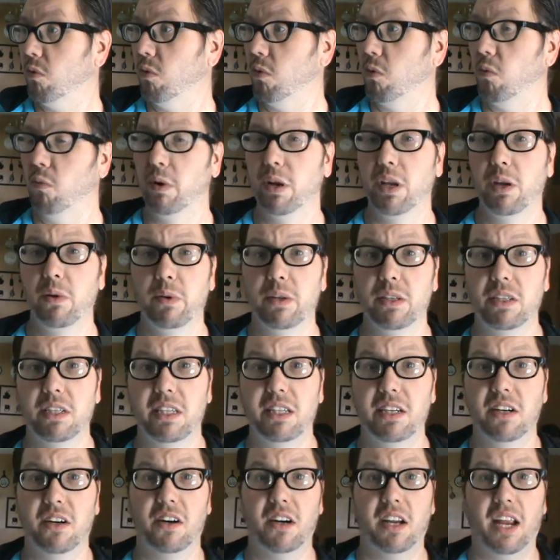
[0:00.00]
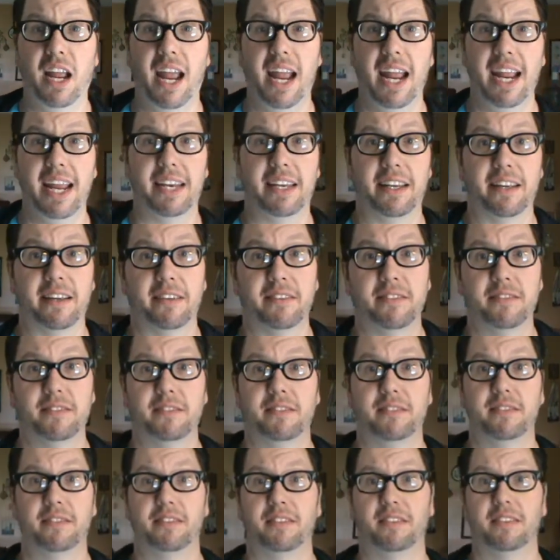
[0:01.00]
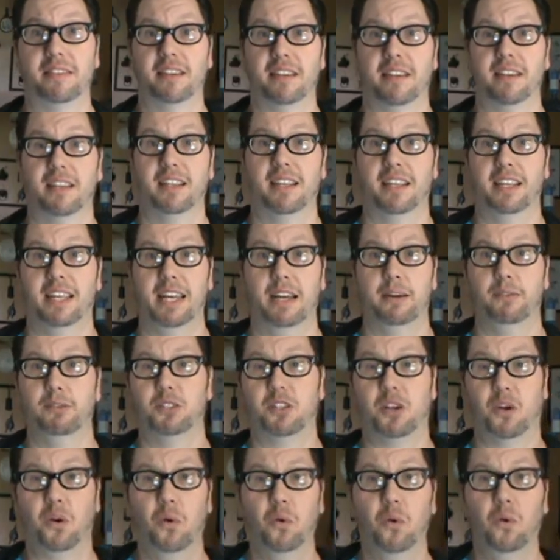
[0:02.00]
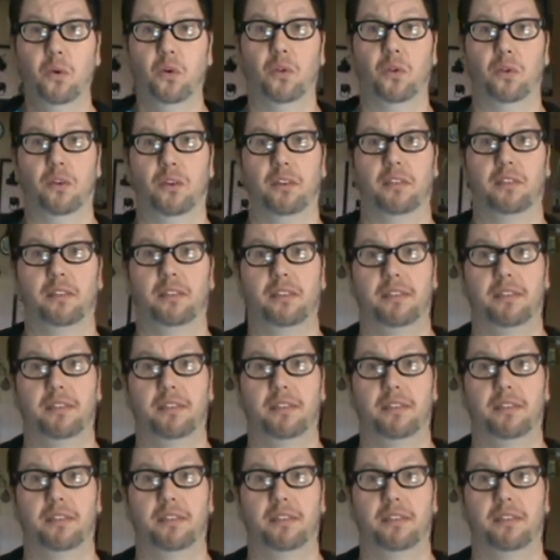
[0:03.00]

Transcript: when you went to the arcade. It was cool.